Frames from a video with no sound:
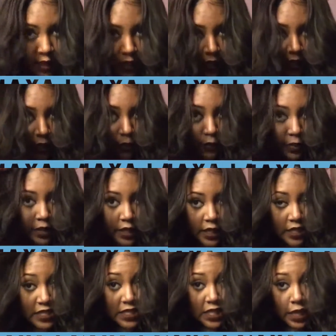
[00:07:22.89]
and it
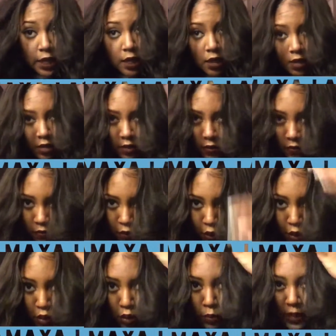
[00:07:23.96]
blends like
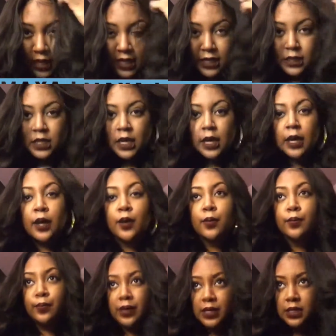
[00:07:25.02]
nobody's
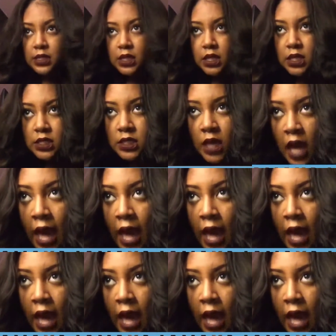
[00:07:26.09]
business.